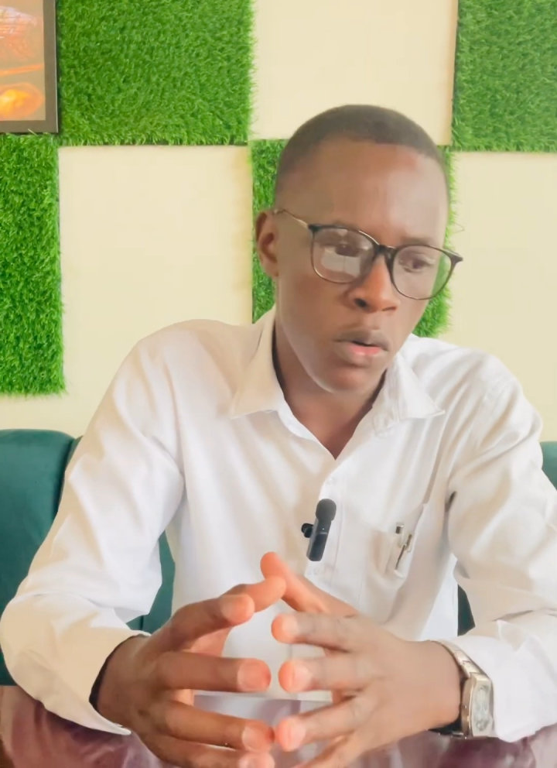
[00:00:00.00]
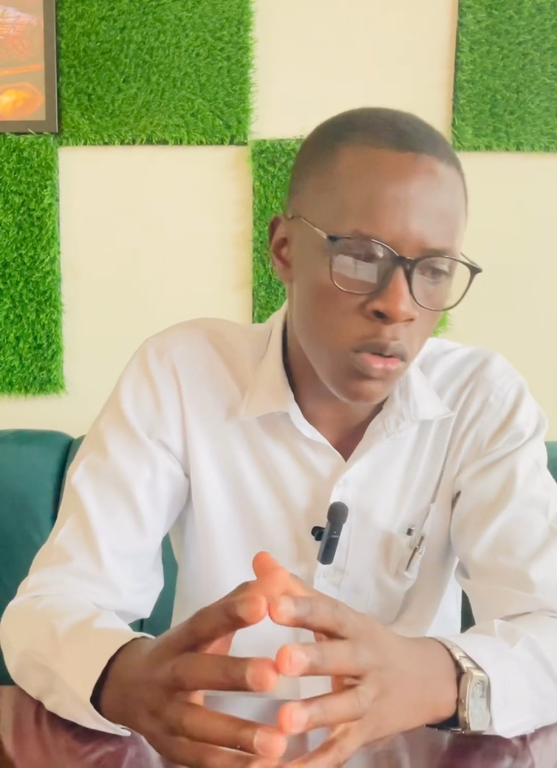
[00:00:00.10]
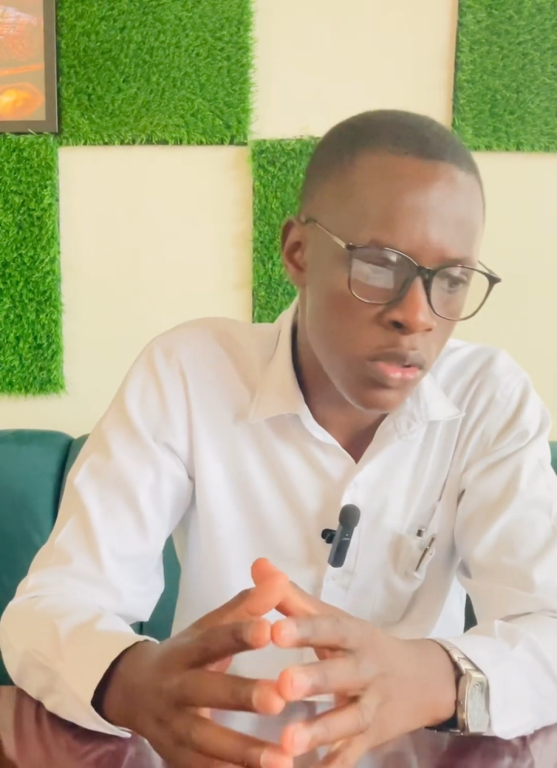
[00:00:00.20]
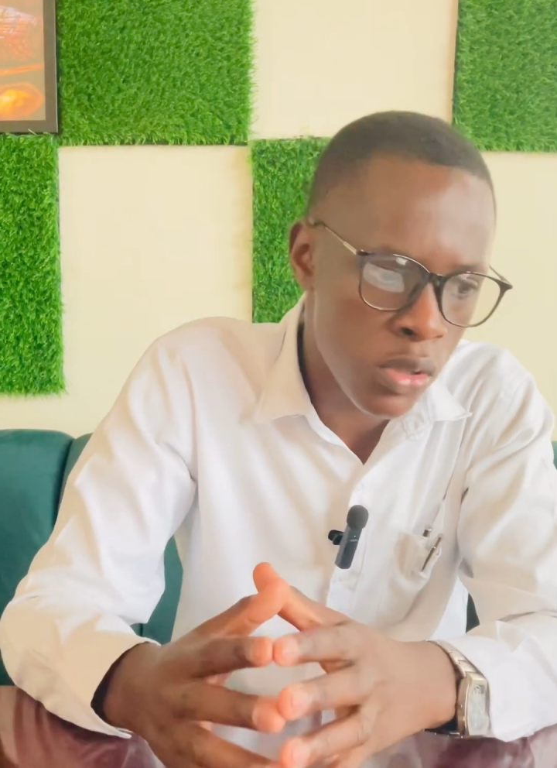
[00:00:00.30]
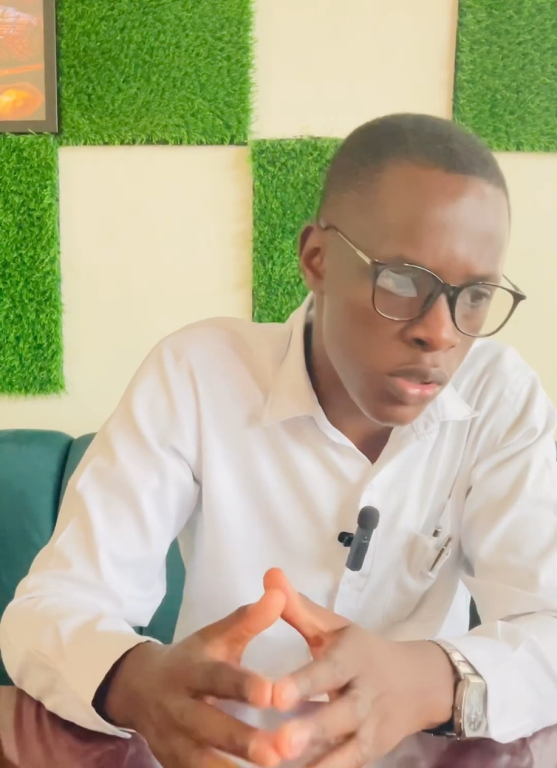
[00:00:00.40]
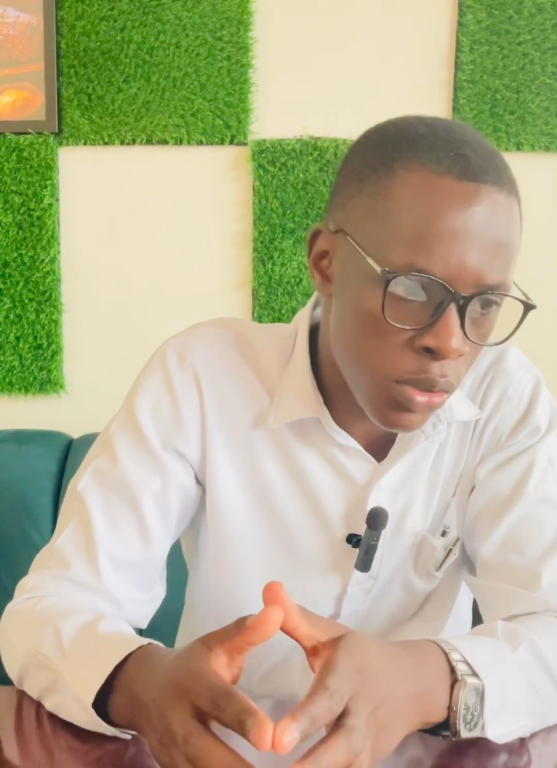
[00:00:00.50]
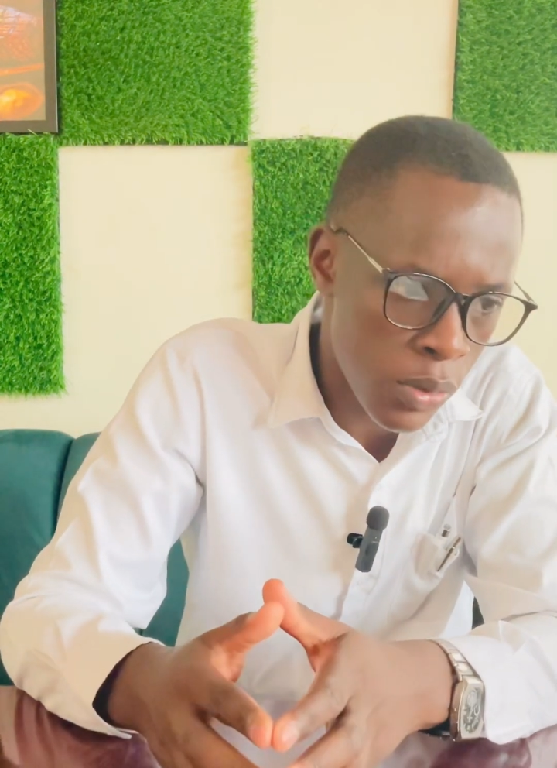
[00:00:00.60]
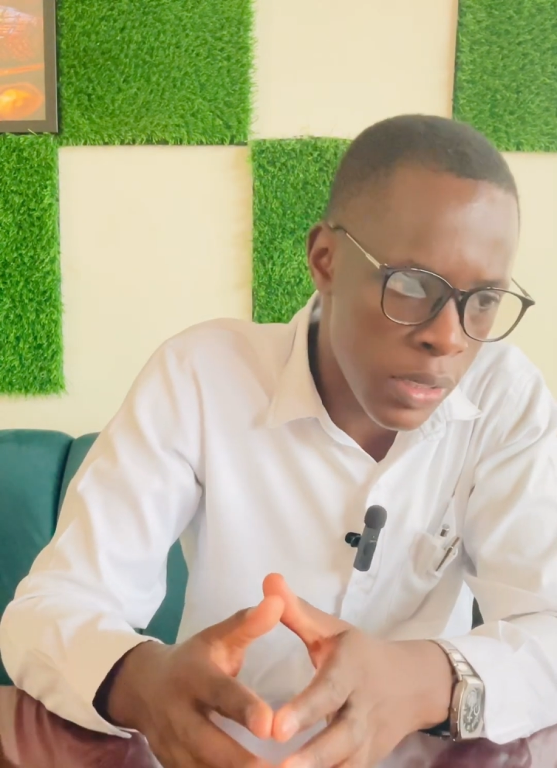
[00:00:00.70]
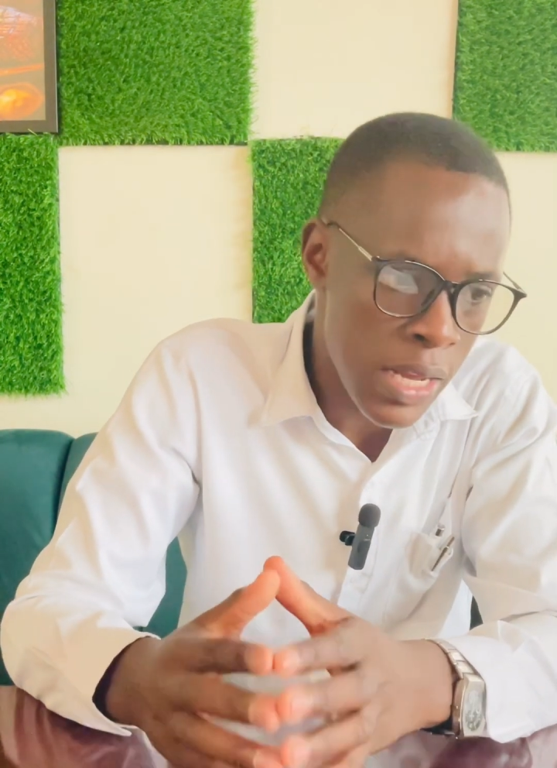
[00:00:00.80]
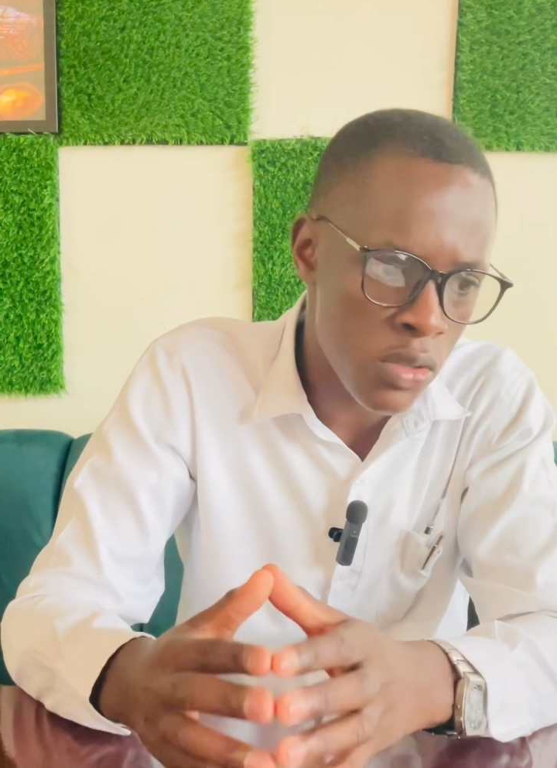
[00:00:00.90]

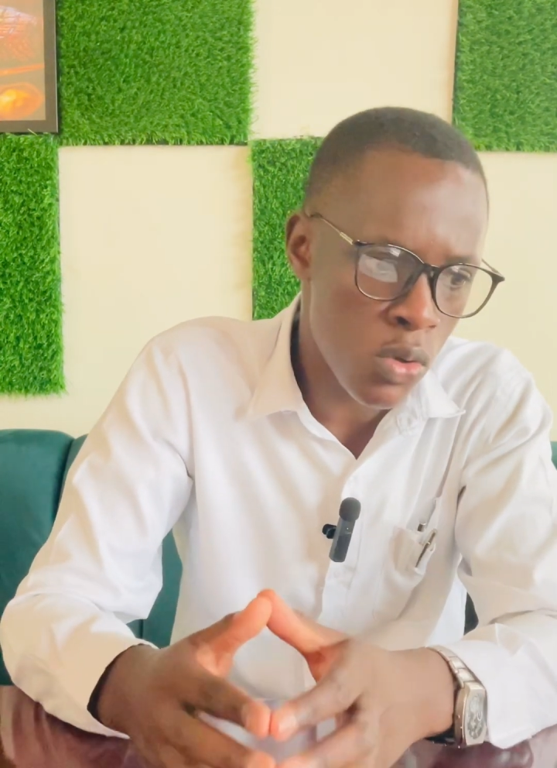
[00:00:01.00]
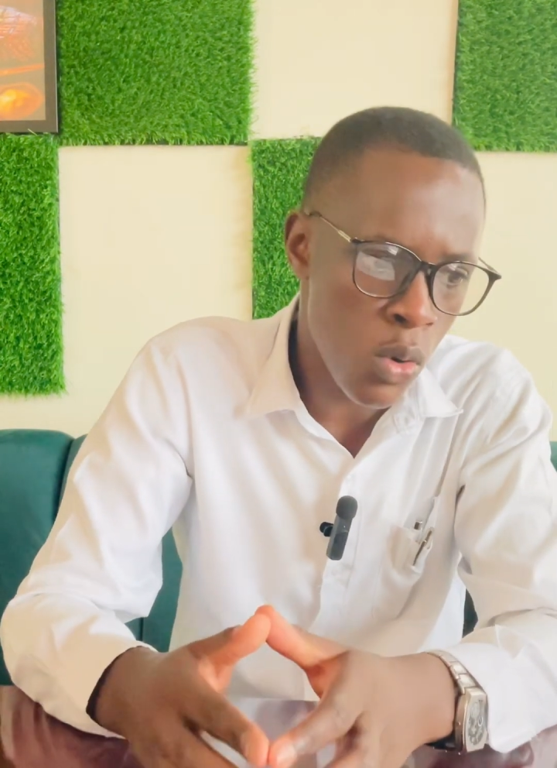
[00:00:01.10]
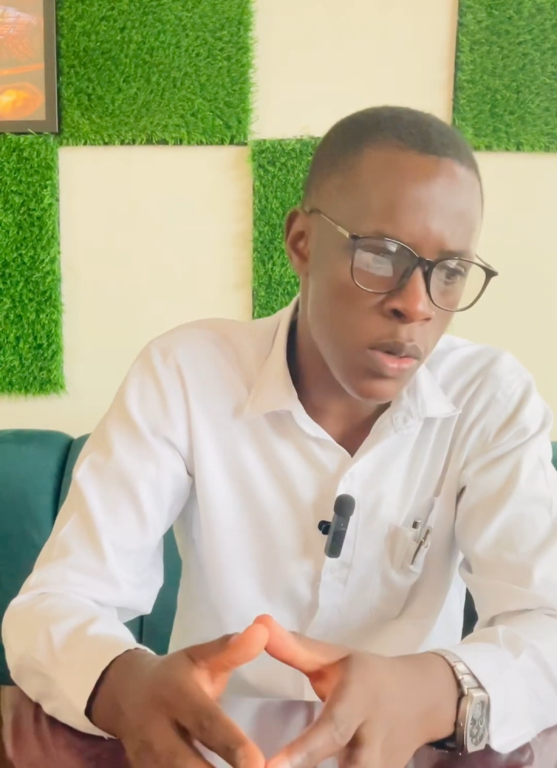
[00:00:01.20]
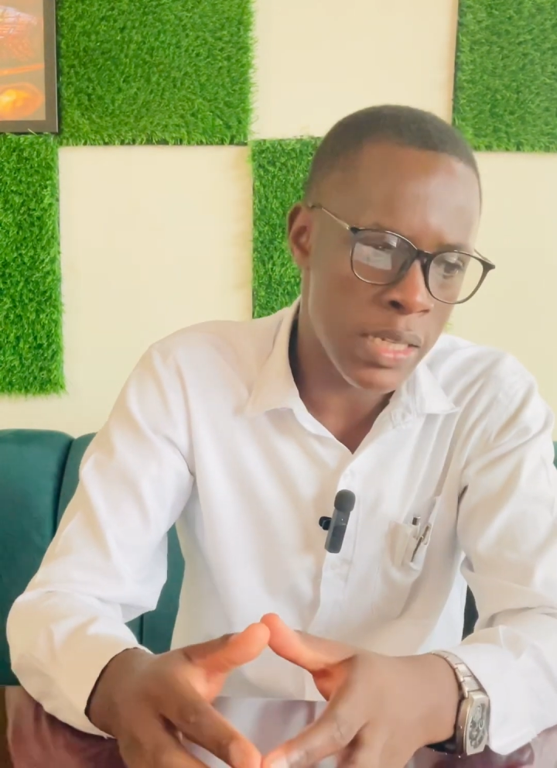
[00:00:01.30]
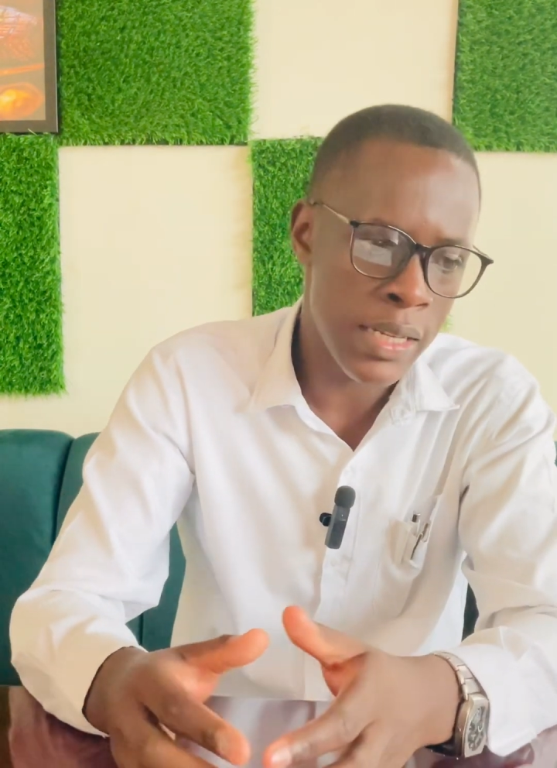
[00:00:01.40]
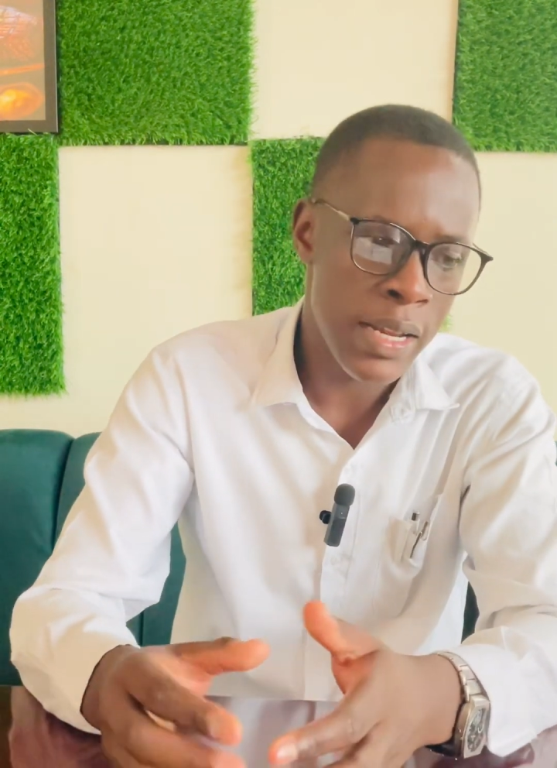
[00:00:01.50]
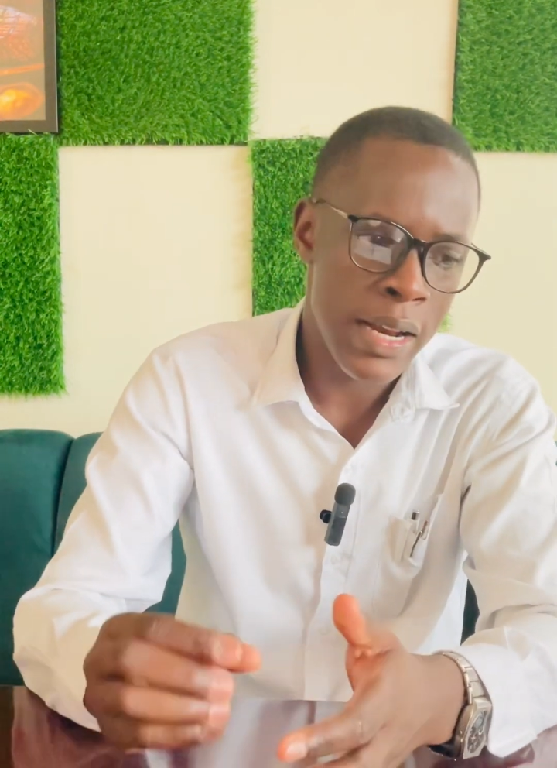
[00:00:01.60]
Constitution does not